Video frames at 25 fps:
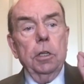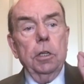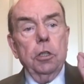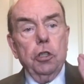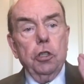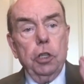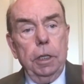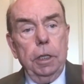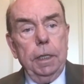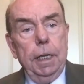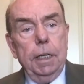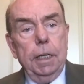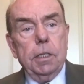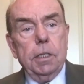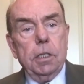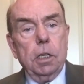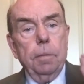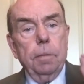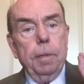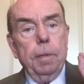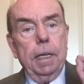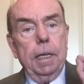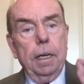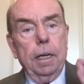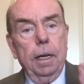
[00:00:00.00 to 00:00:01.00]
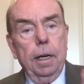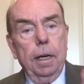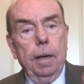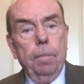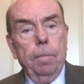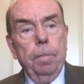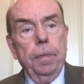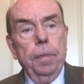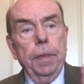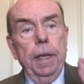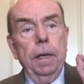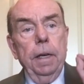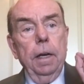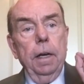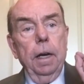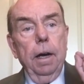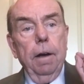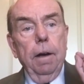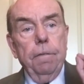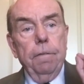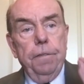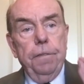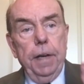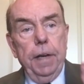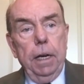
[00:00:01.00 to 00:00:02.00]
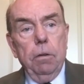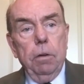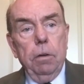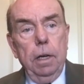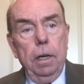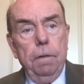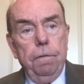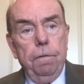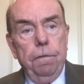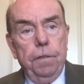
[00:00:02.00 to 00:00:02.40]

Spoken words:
She needs to become a very